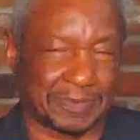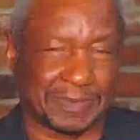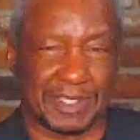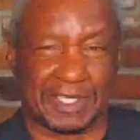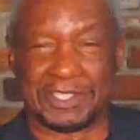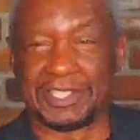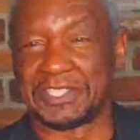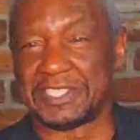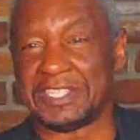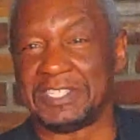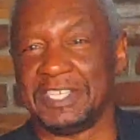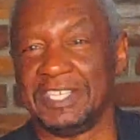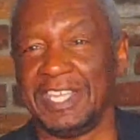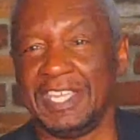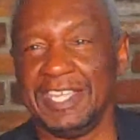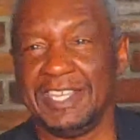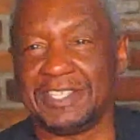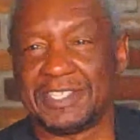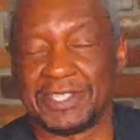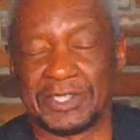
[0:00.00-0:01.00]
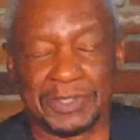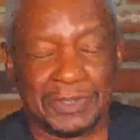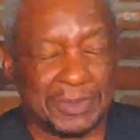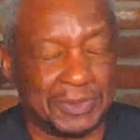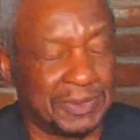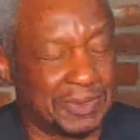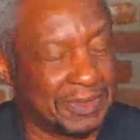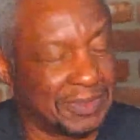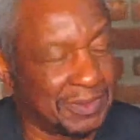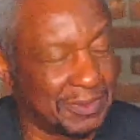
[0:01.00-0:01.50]
Does it need to
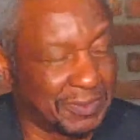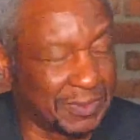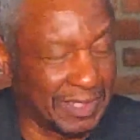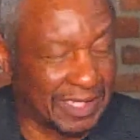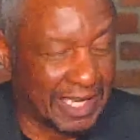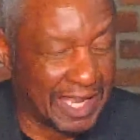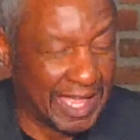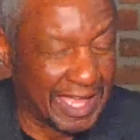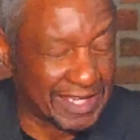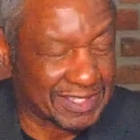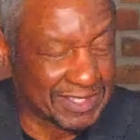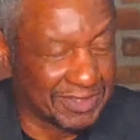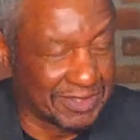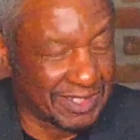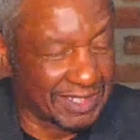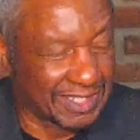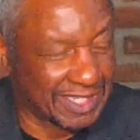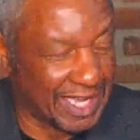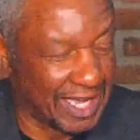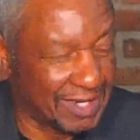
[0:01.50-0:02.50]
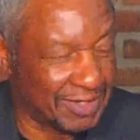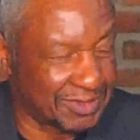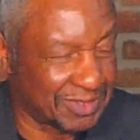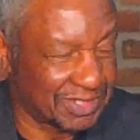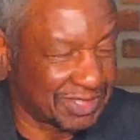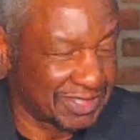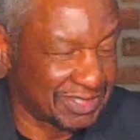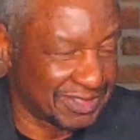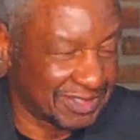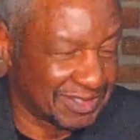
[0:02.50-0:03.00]
relax on the
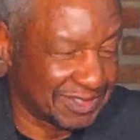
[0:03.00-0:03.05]
couch